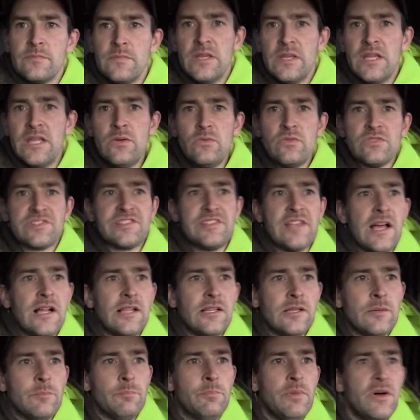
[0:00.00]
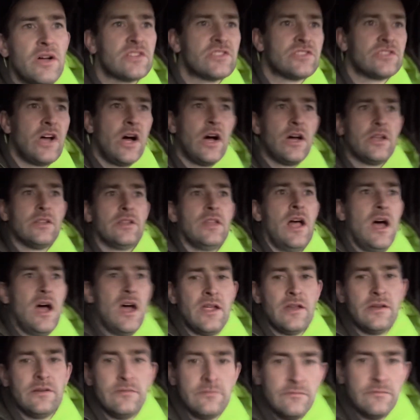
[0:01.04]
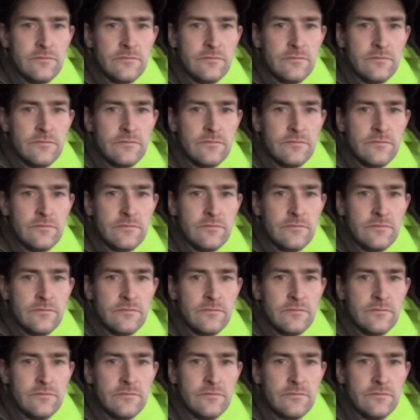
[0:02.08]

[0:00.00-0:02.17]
he was selling books online.